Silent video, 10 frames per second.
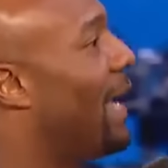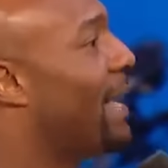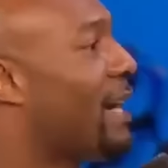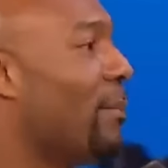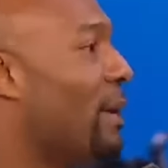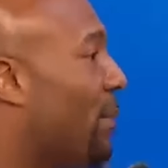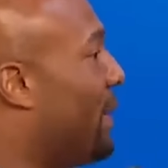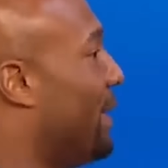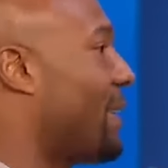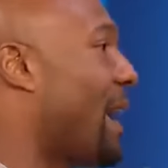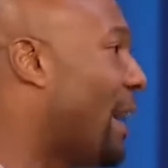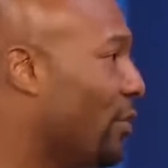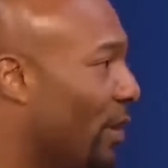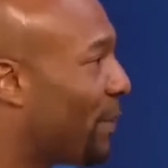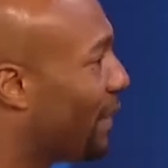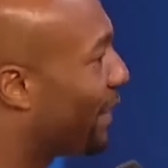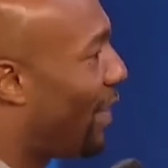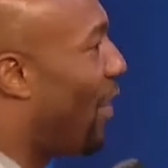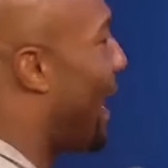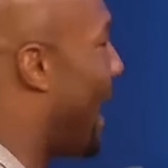I ain't come here to be sad. You up here looking all